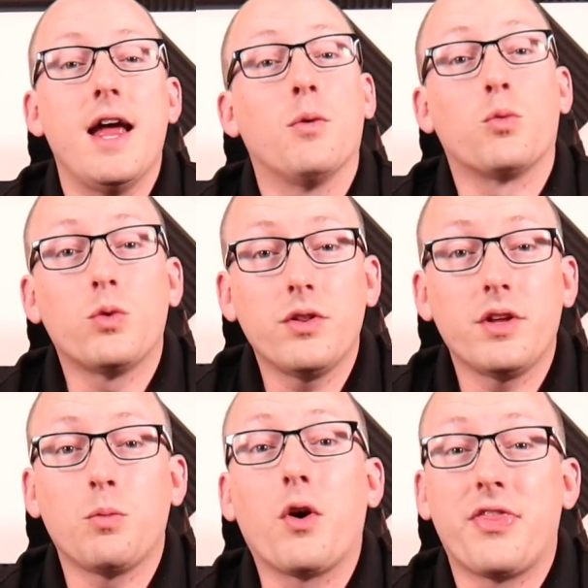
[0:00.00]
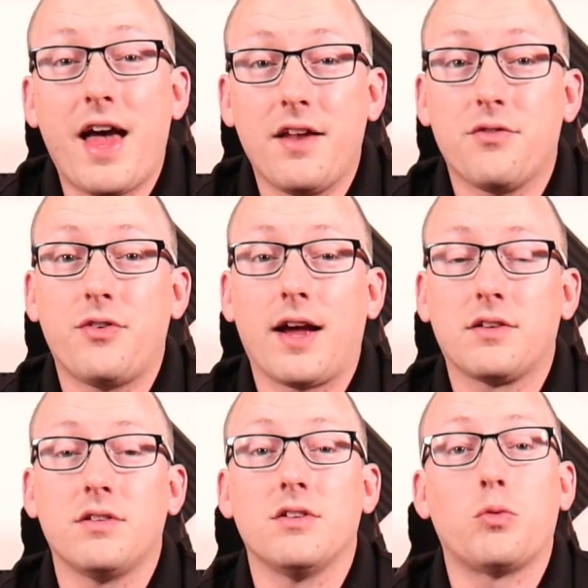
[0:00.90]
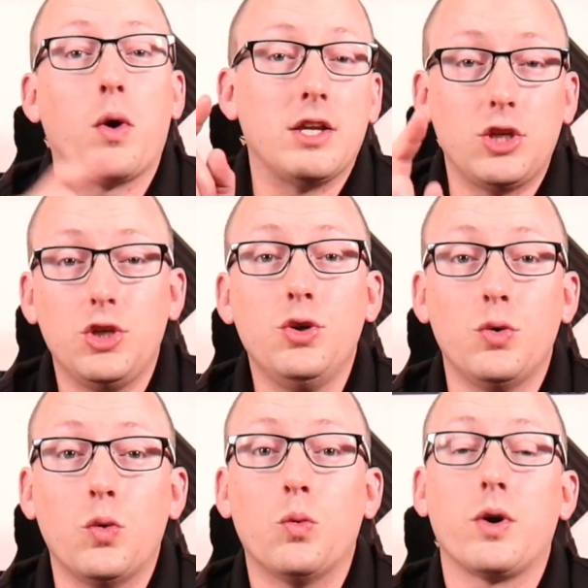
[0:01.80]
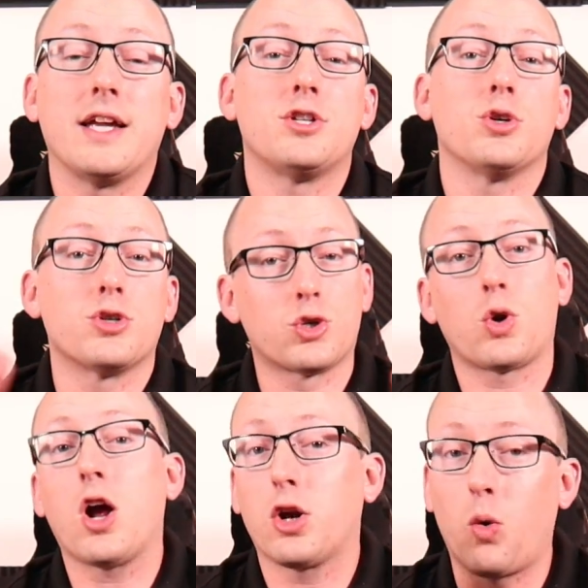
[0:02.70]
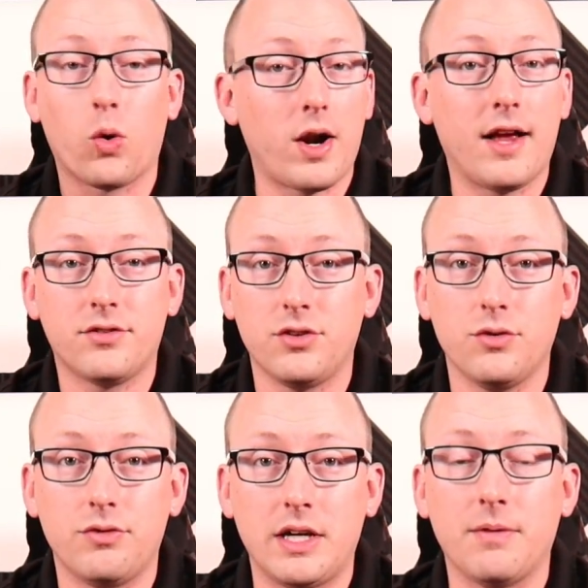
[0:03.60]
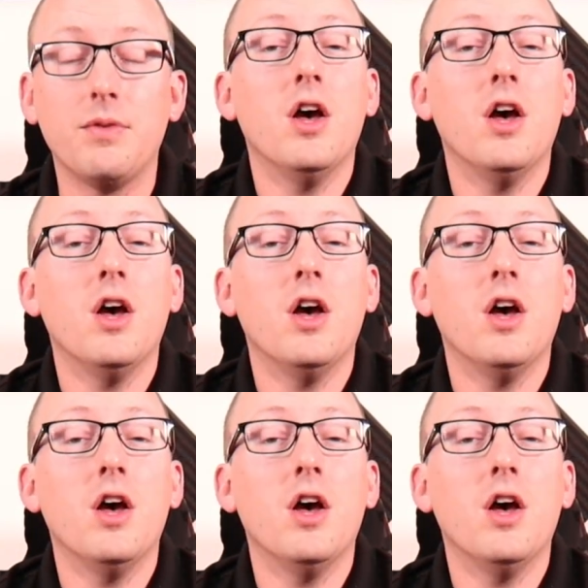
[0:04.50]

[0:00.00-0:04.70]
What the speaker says: And really what that affects is when you will get your truck or SUV.